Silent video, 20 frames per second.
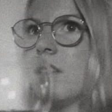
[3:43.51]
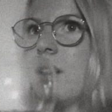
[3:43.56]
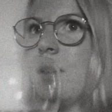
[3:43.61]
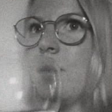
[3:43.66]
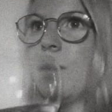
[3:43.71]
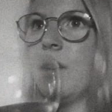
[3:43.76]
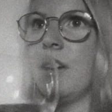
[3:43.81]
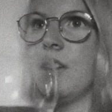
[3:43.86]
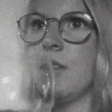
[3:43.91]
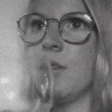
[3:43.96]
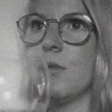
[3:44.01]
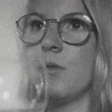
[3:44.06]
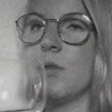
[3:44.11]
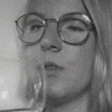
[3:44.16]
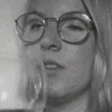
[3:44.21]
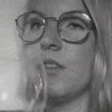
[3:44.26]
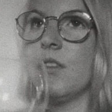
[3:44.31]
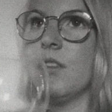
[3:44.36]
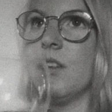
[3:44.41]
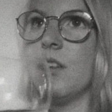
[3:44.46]
I really don't
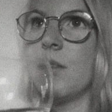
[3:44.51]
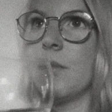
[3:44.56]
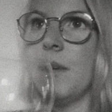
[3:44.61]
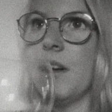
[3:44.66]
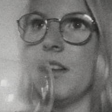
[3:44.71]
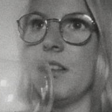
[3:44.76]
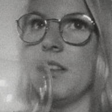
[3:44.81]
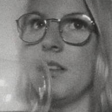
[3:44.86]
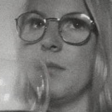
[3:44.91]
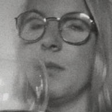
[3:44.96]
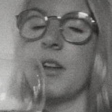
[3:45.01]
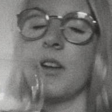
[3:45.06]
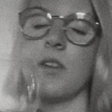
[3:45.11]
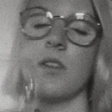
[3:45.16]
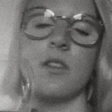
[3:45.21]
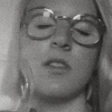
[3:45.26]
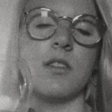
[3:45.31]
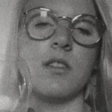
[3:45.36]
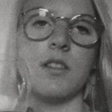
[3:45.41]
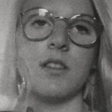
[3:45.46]
want to talk about it
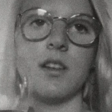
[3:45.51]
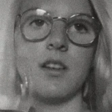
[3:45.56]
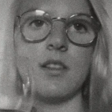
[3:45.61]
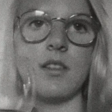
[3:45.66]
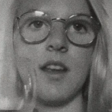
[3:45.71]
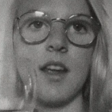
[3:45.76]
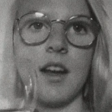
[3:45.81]
because it is